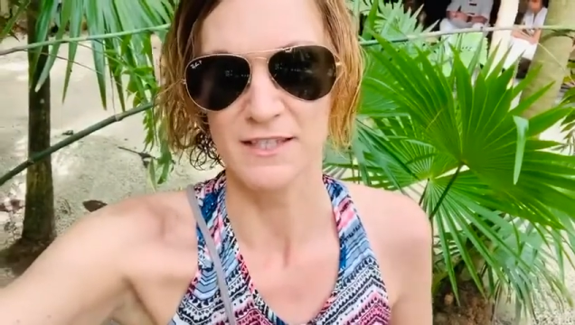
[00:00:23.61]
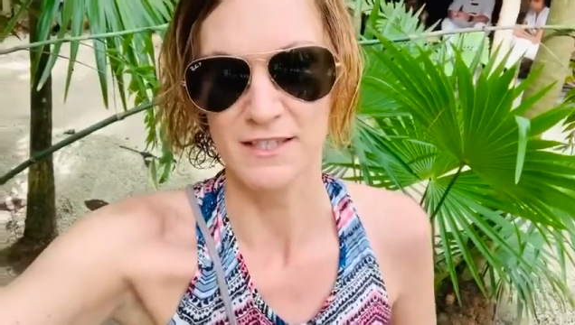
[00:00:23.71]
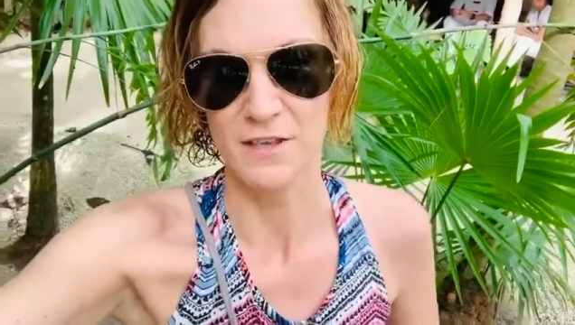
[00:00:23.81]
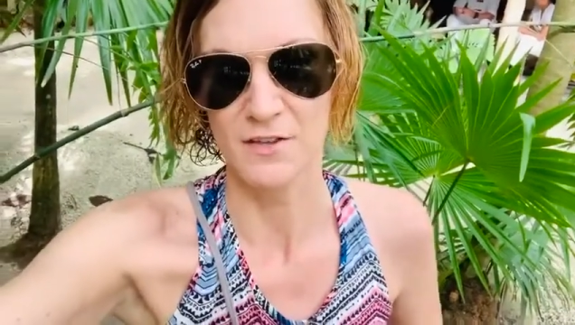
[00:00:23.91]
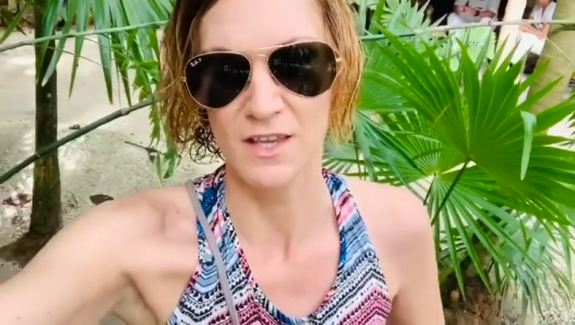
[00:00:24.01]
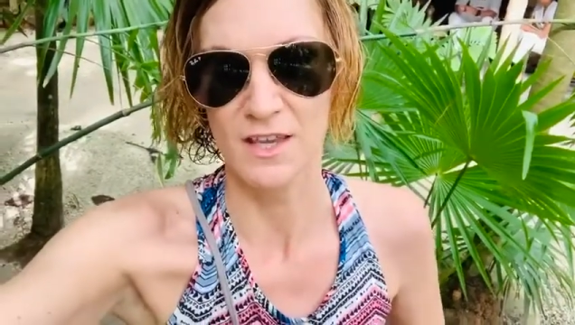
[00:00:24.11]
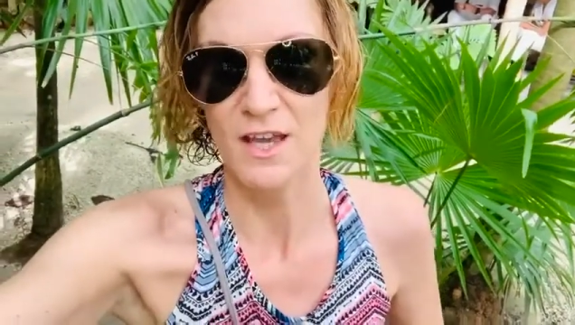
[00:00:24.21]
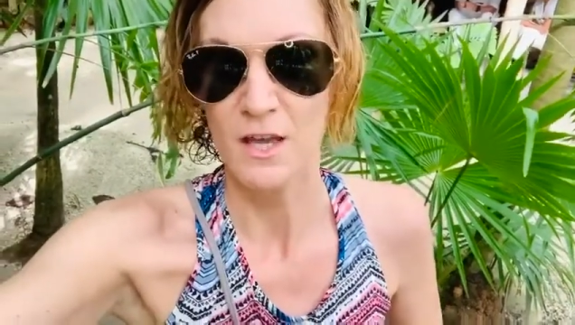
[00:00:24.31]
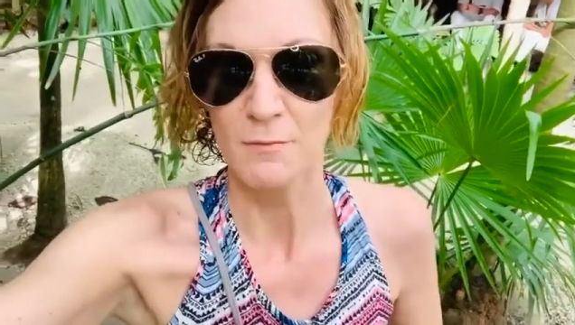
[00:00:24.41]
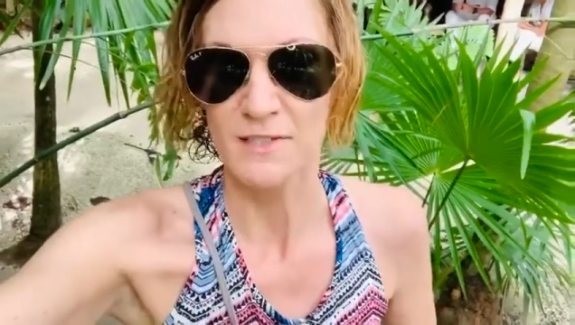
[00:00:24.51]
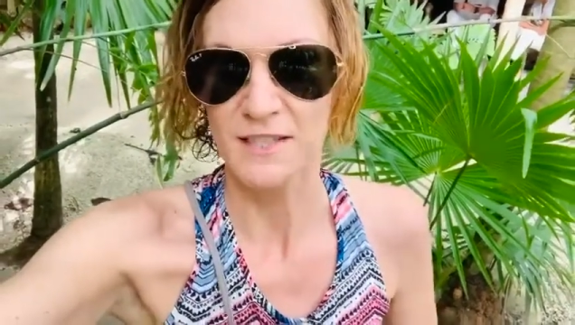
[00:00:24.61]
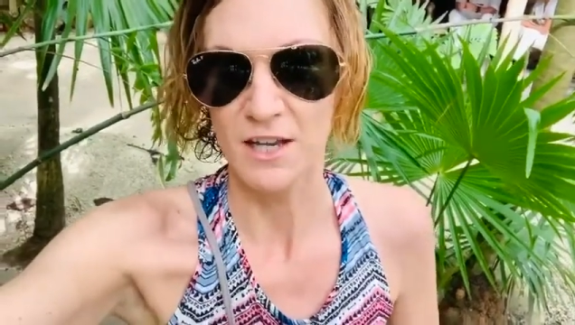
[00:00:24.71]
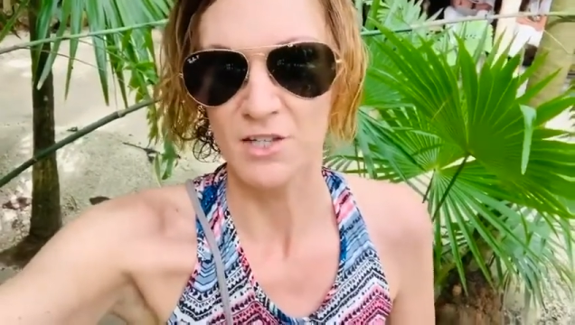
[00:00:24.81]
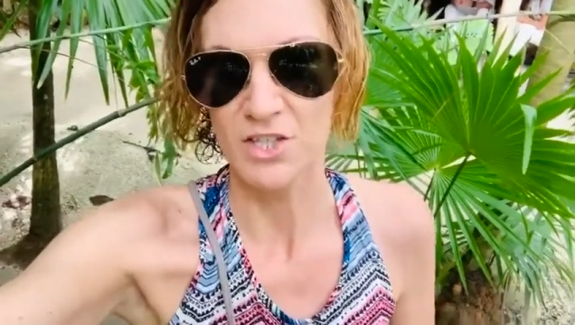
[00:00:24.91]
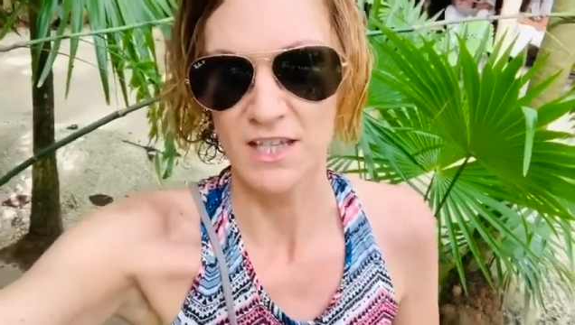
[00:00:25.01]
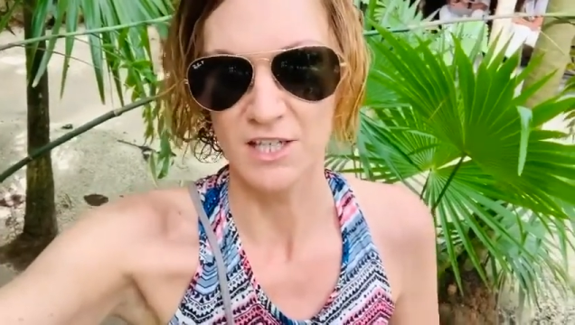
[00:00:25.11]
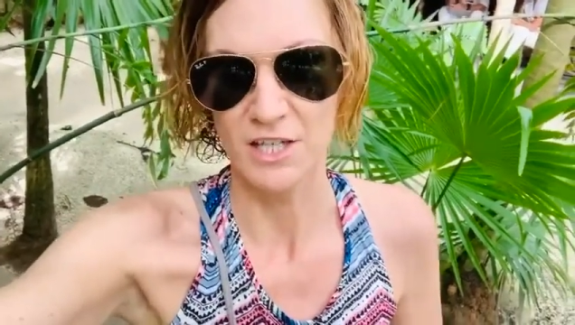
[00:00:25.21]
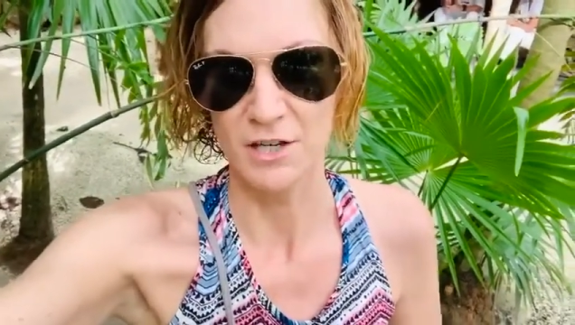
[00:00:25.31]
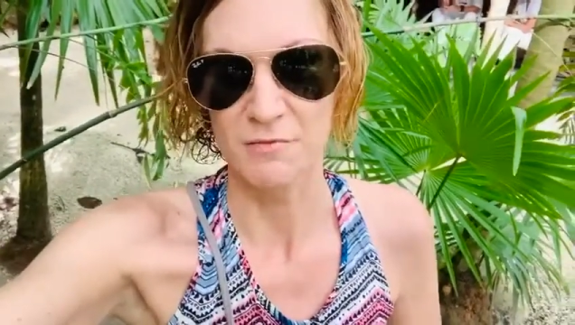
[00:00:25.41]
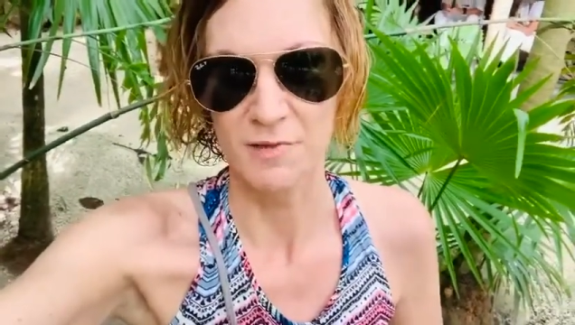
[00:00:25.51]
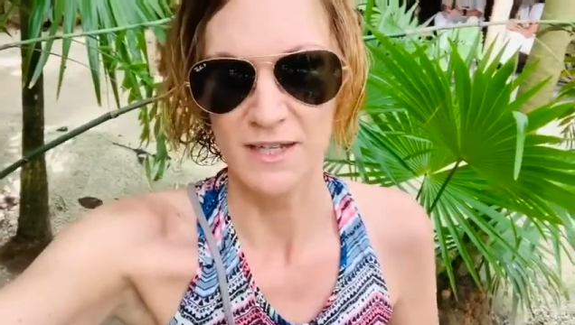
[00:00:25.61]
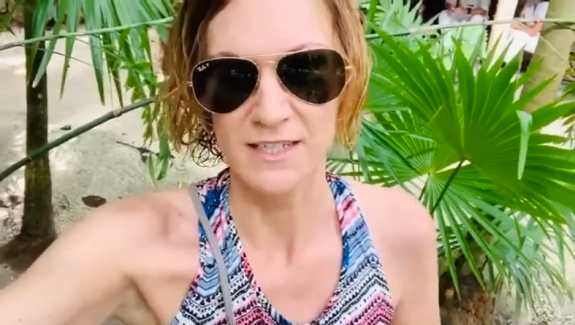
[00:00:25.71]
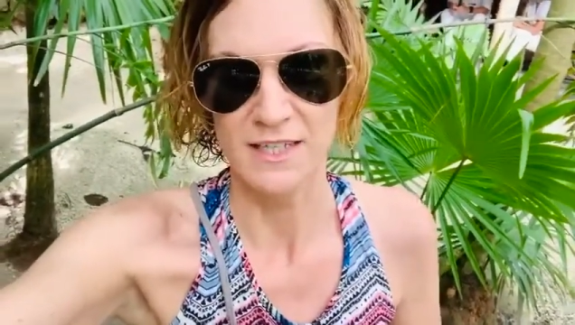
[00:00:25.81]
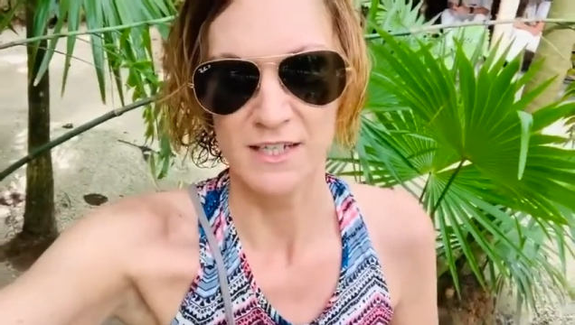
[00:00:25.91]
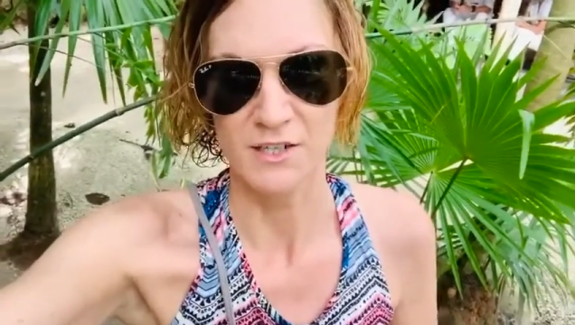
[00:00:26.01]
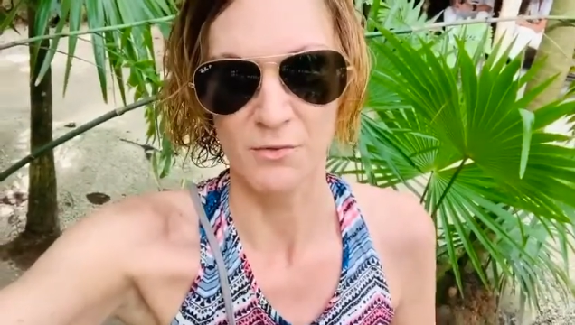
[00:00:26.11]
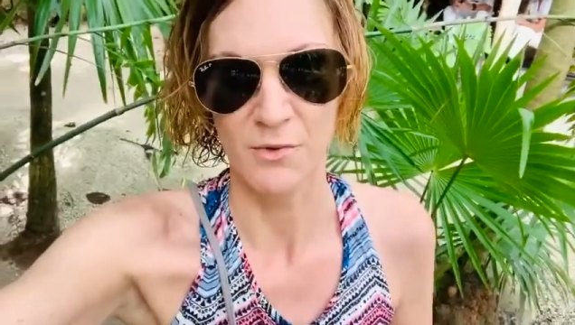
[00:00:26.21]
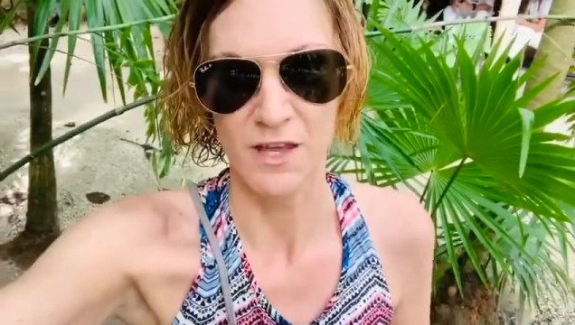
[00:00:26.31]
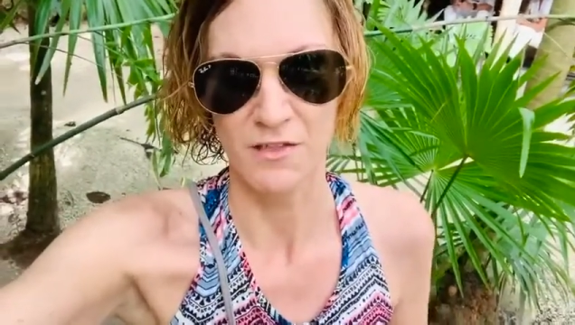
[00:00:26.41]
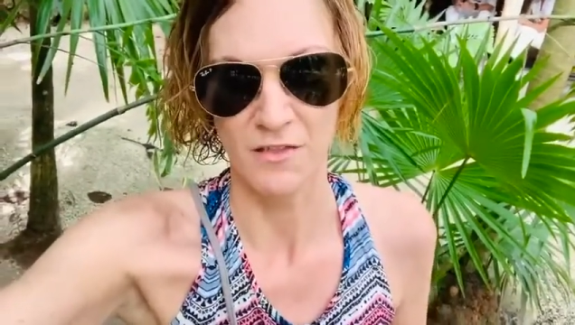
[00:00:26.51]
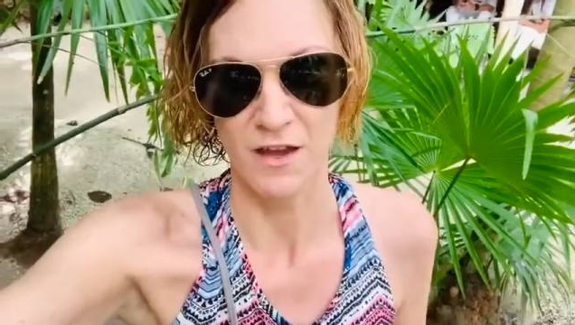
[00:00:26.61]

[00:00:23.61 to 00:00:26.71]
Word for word: So the massage is actually completed with